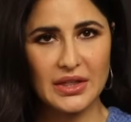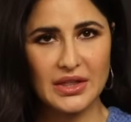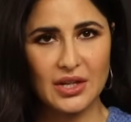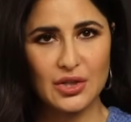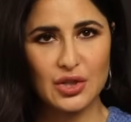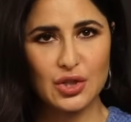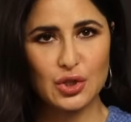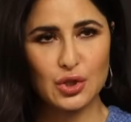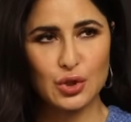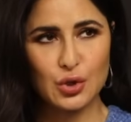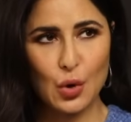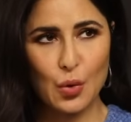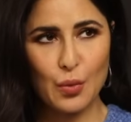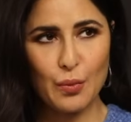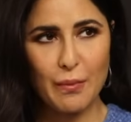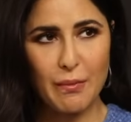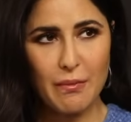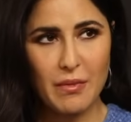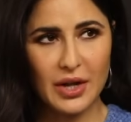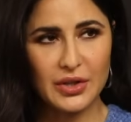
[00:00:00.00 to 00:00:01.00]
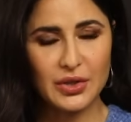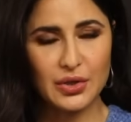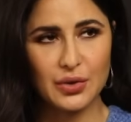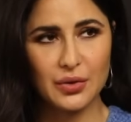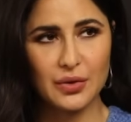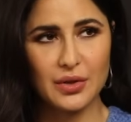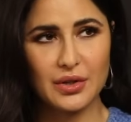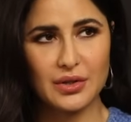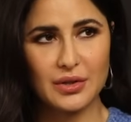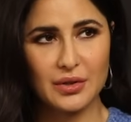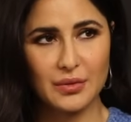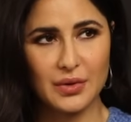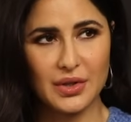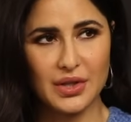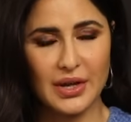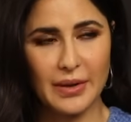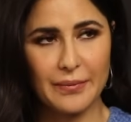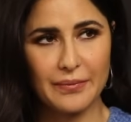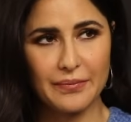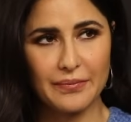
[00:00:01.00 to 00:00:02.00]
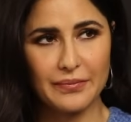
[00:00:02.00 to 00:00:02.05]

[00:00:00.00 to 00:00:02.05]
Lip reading: that there's so much you can do with them.